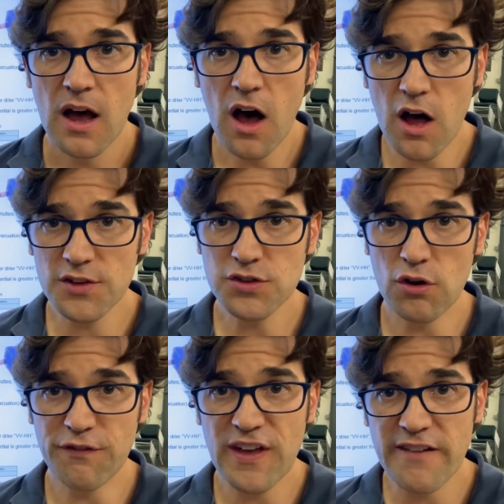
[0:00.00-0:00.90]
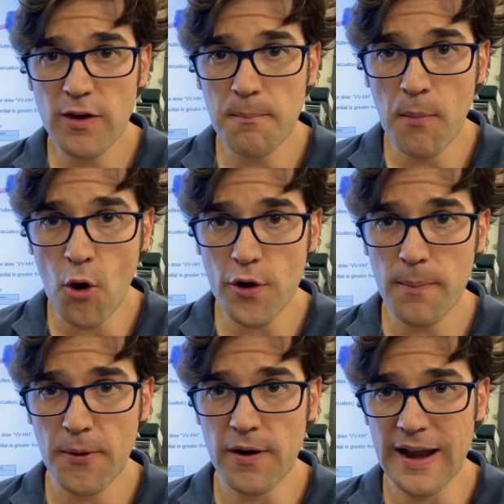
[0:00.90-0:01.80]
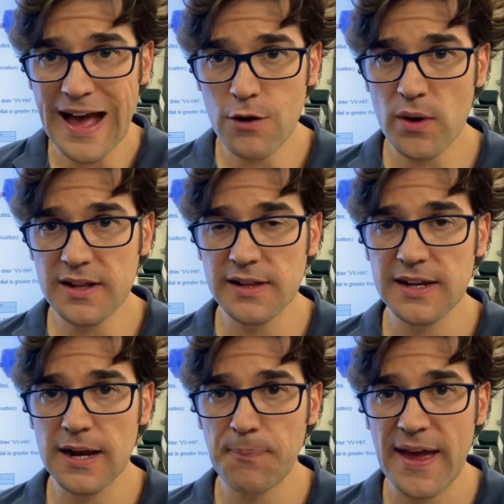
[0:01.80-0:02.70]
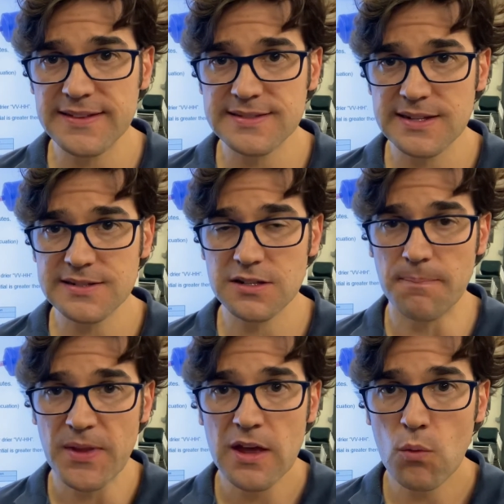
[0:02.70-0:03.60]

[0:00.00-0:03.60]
Also, if you have a motor burn, how do I clean up that system?